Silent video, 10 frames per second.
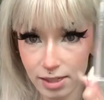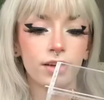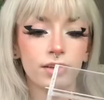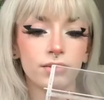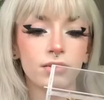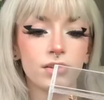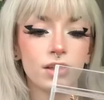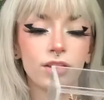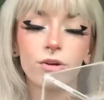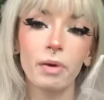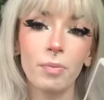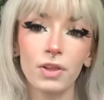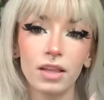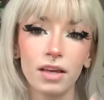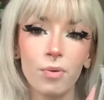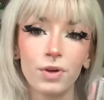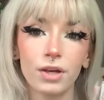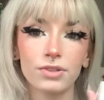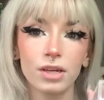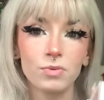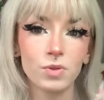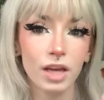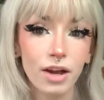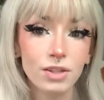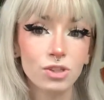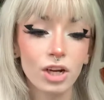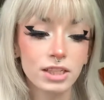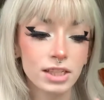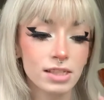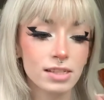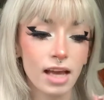The little paper that they come with also comes with care instructions,